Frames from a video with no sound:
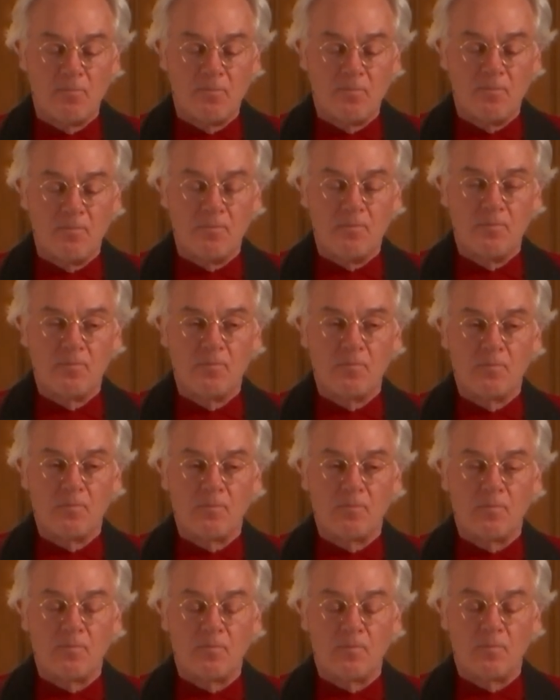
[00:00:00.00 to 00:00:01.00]

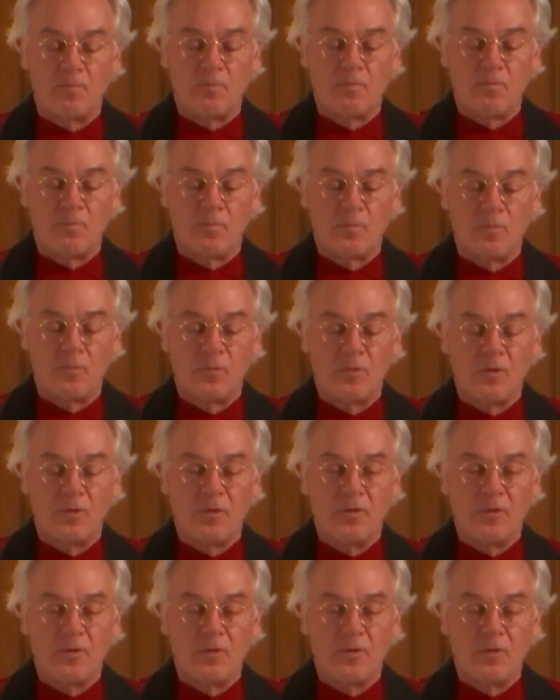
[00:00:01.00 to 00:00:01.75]
Nothing is said.